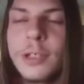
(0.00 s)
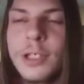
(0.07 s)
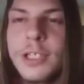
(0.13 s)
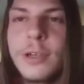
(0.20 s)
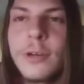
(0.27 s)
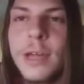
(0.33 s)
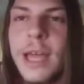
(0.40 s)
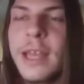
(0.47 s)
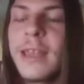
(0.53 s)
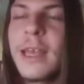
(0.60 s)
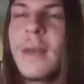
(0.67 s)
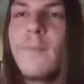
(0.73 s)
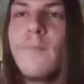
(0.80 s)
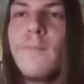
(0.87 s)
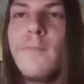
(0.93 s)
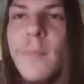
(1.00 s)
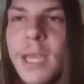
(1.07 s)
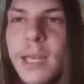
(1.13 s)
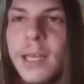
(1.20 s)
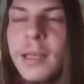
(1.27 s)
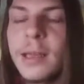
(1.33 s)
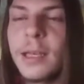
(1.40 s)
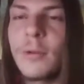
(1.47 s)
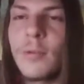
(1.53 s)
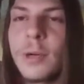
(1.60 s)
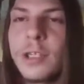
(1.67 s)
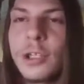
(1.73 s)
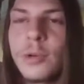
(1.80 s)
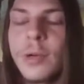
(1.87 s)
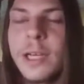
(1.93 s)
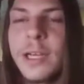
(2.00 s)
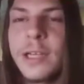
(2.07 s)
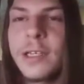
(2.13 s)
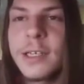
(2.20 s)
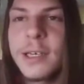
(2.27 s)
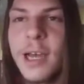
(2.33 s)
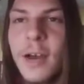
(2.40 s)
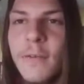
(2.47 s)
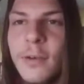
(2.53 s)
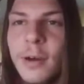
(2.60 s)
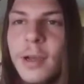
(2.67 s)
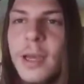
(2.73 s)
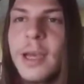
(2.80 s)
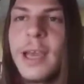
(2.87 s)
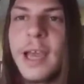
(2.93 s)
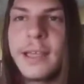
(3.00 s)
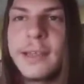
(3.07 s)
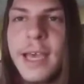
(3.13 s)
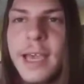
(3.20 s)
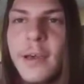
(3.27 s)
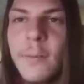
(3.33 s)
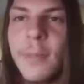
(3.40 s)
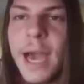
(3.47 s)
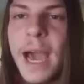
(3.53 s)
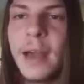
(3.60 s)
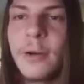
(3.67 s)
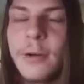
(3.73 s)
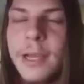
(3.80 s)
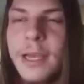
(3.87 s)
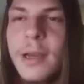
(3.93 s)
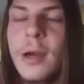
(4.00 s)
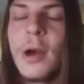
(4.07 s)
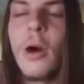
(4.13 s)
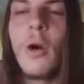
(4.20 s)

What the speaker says: shield and then immediately retreat into cover and take a battery,